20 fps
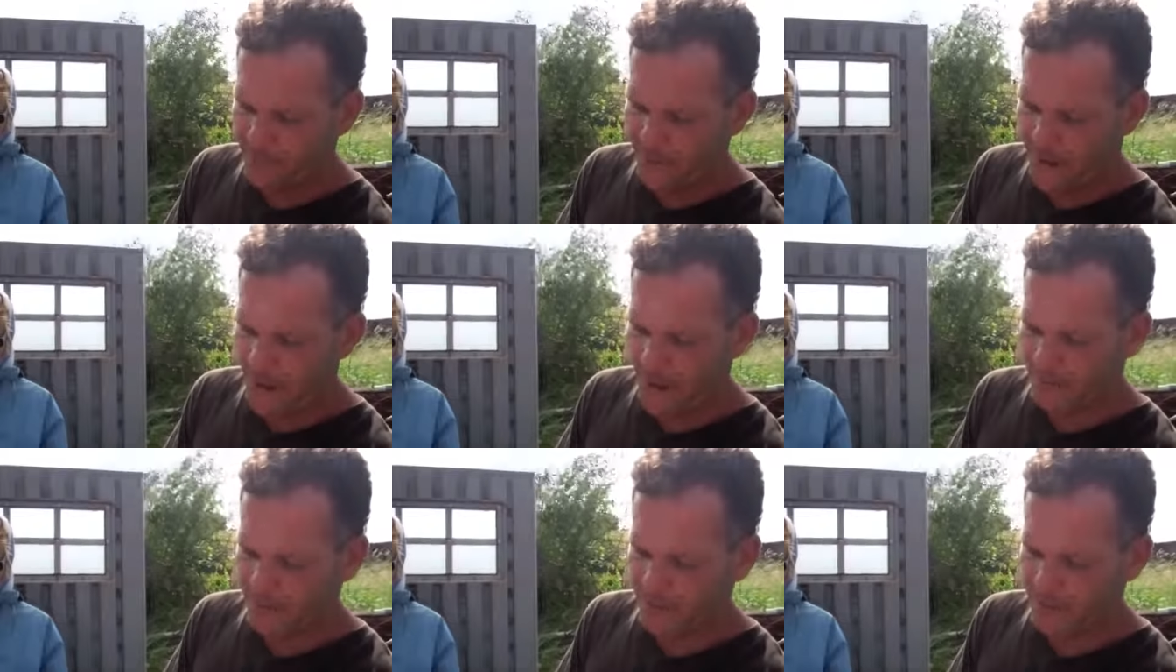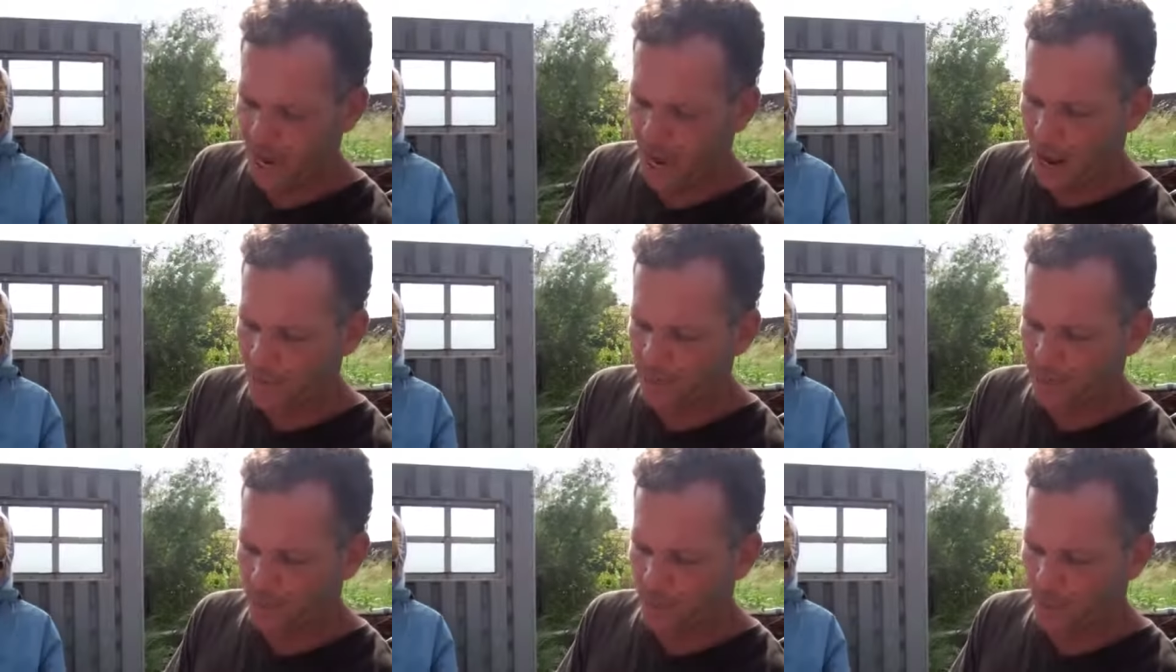point five is
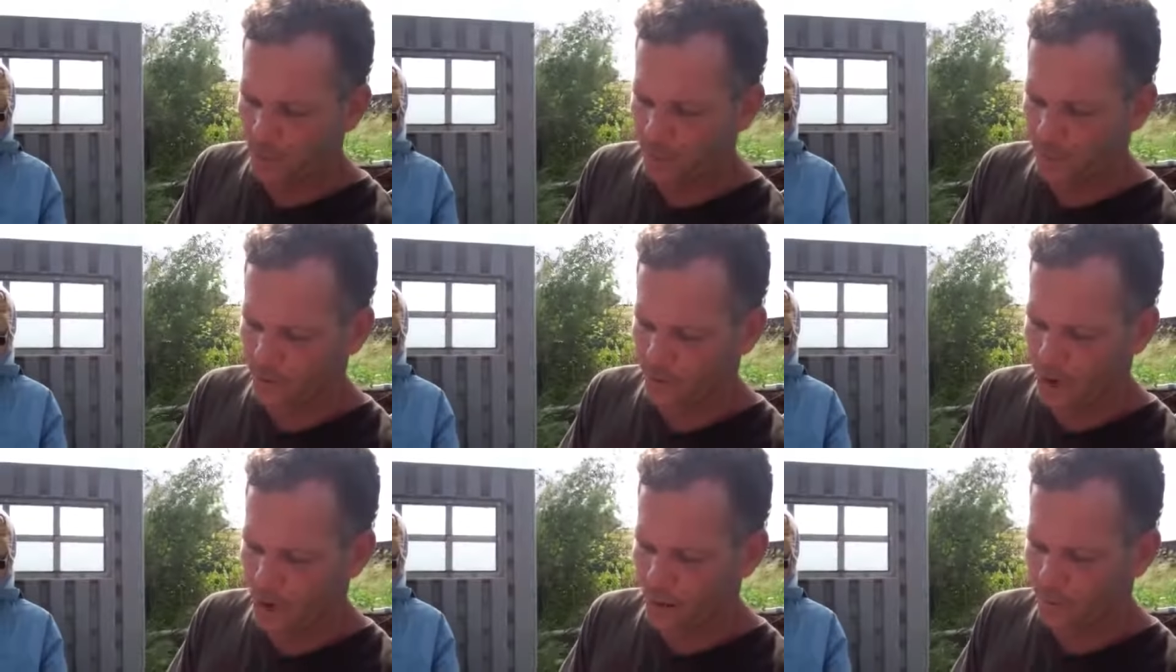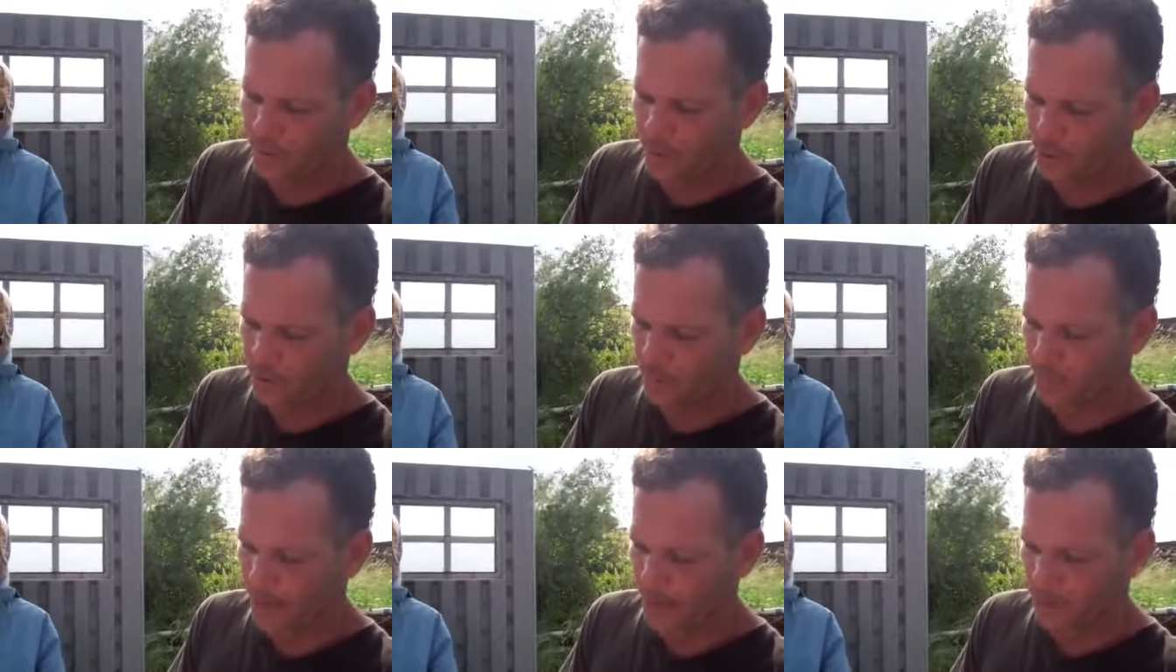optimal for
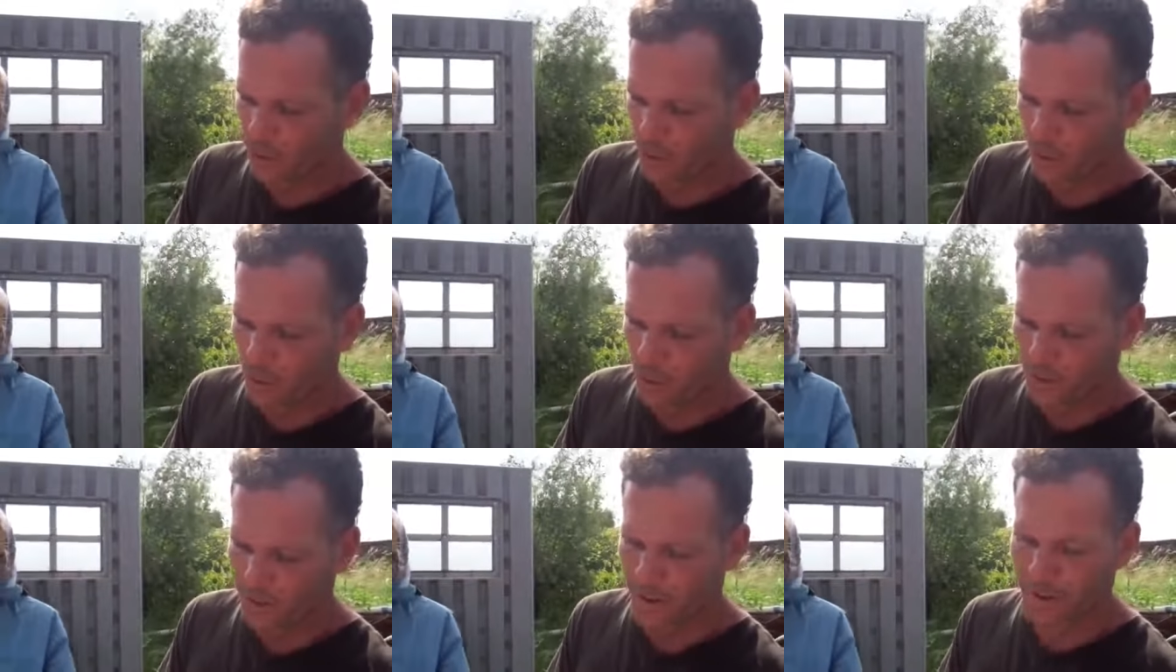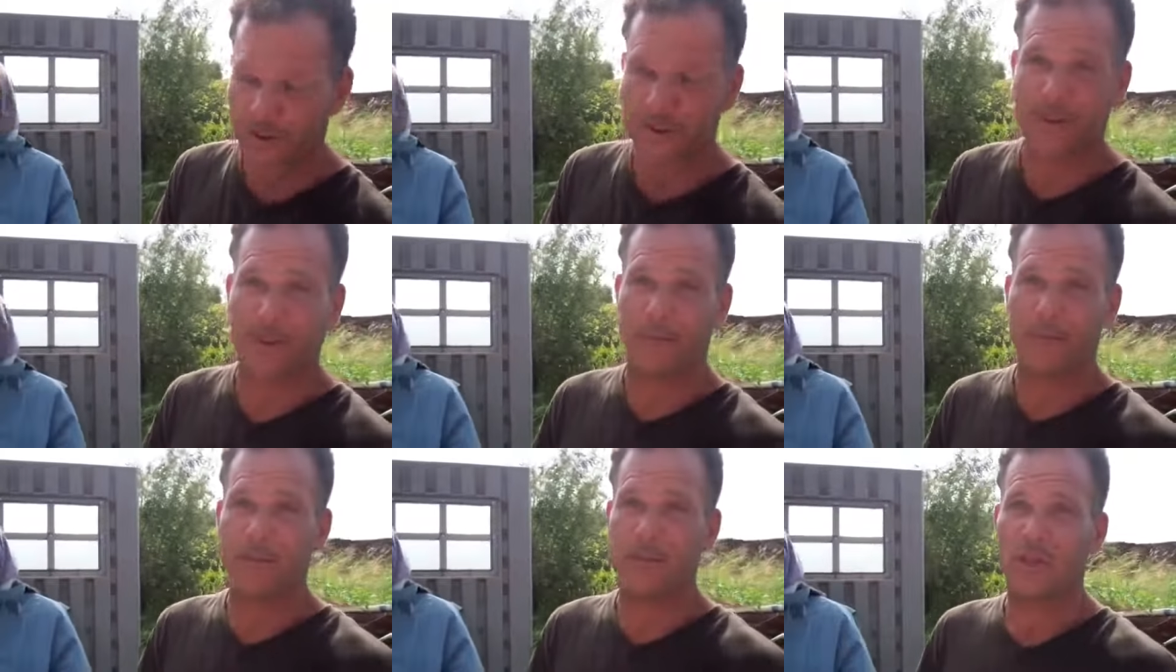compost
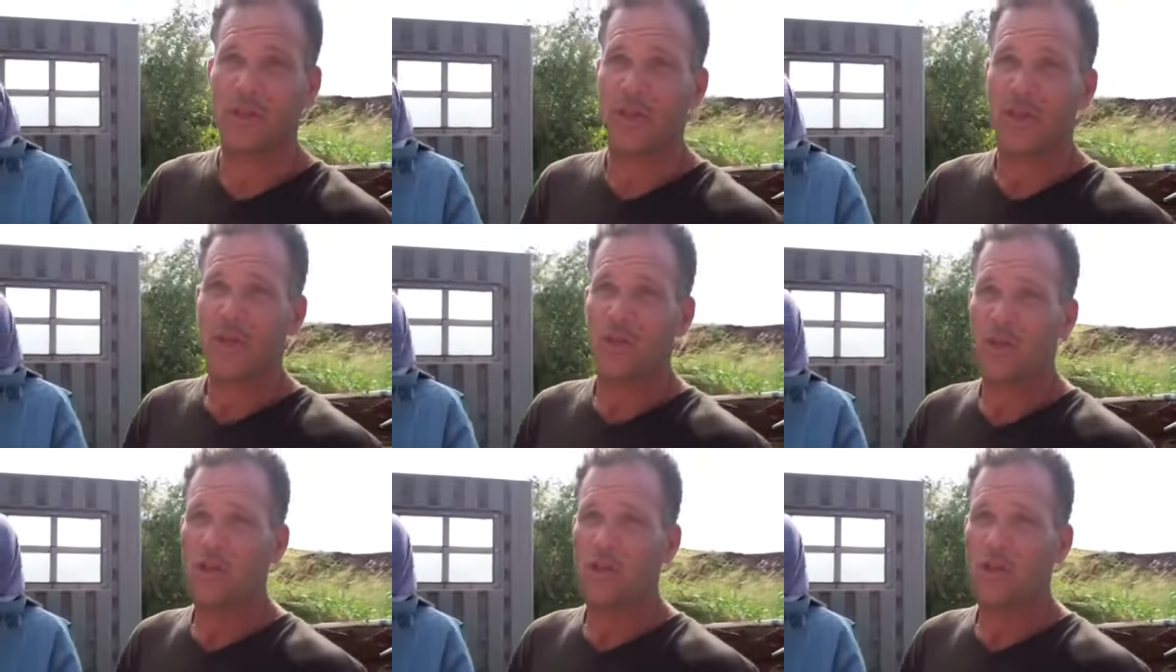microorganisms.